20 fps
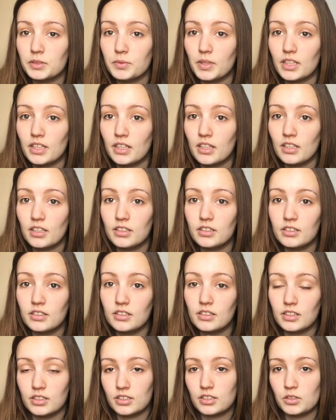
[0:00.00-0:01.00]
with
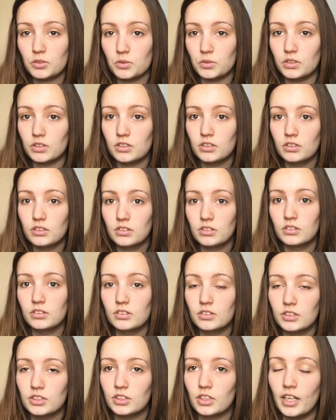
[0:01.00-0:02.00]
the school,
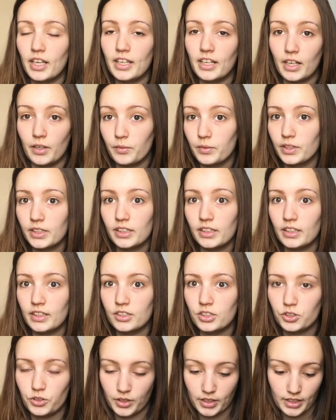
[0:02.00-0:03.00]
so, and I really
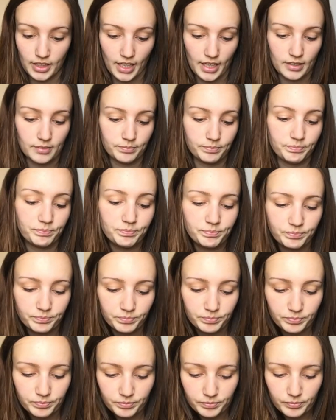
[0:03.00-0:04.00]
enjoyed that.
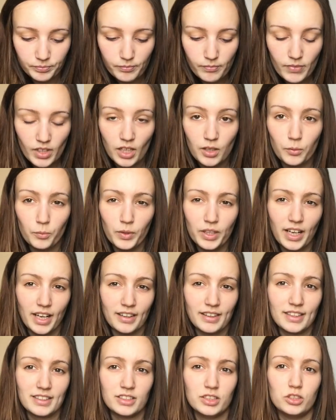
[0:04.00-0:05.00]
What I
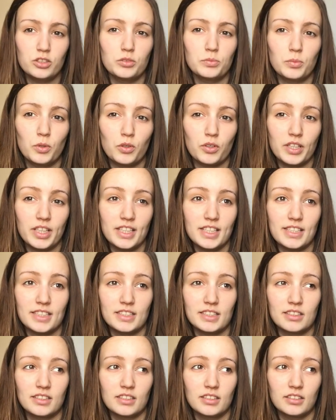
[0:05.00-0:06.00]
like to do more
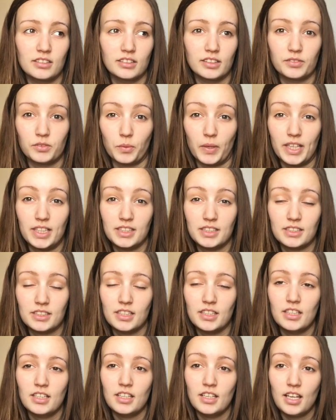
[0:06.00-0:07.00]
is lift weights
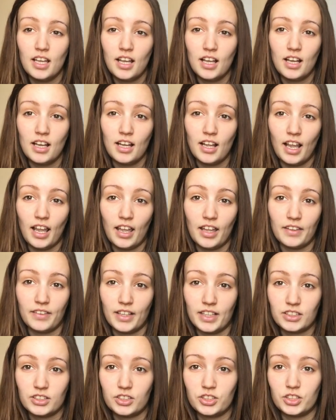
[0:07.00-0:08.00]
and
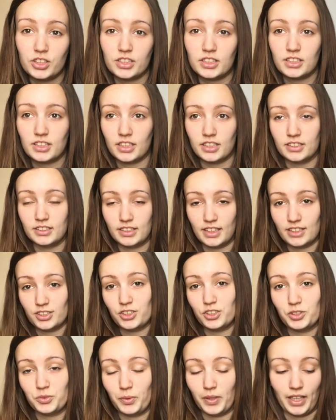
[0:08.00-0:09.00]
that's just because that's
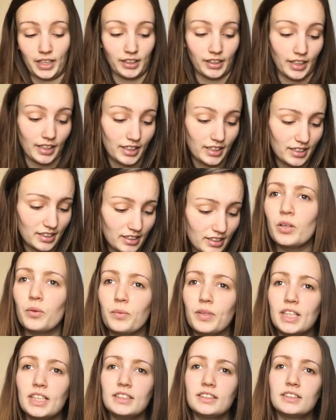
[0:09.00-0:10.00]
just what I like.
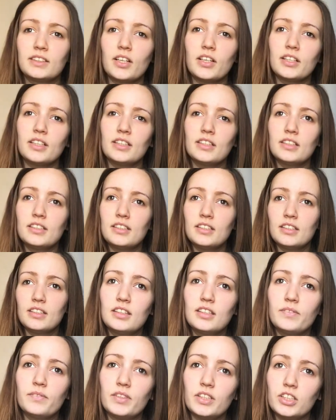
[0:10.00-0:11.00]
When I started
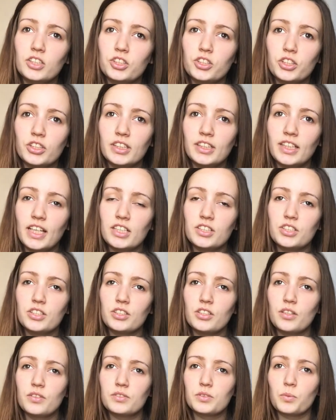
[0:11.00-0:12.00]
the fitness journey last
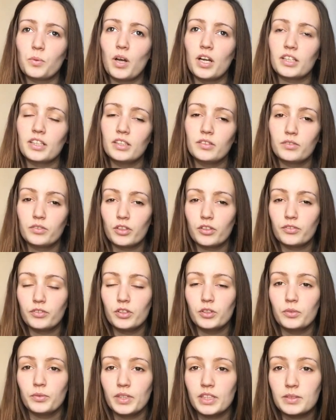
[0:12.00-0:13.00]
year, I was walking for a
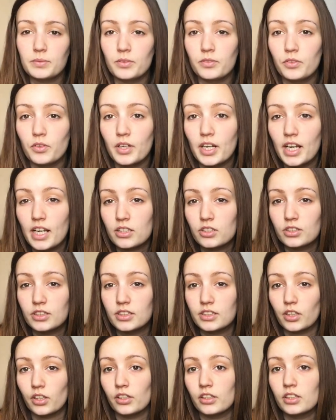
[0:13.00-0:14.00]
few weeks before I actually
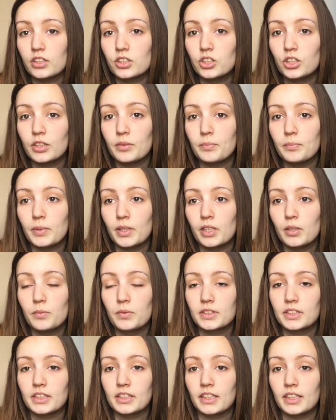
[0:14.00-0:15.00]
started the gym, but it
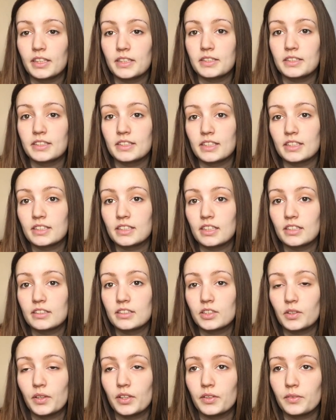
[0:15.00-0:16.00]
wasn't like
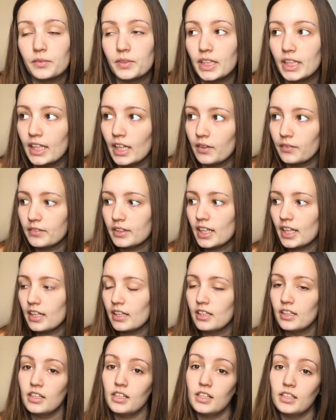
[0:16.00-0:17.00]
consistent, so I don't really count that.
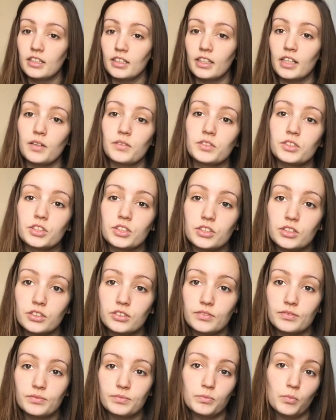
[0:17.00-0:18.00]
Like, I was just
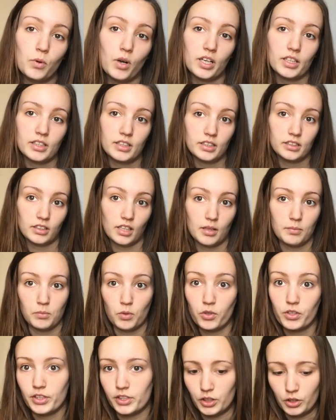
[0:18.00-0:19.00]
walking a lot
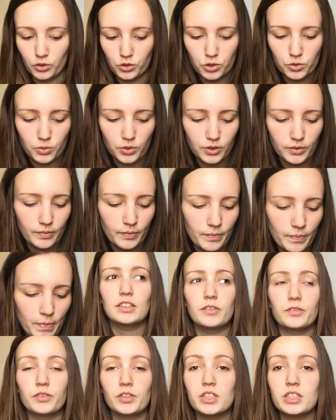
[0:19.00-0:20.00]
more than usual.
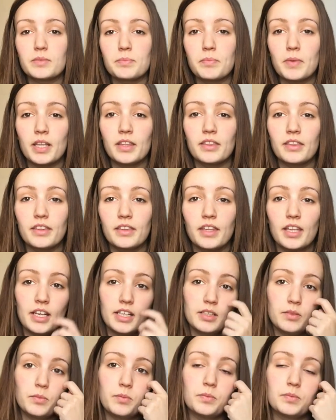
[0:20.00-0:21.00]
The first month that
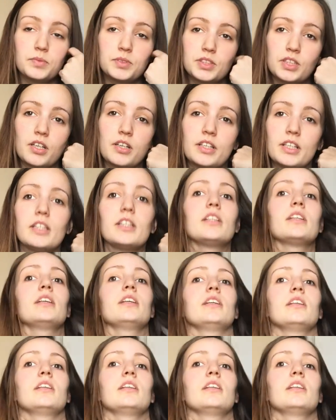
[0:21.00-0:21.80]
I started,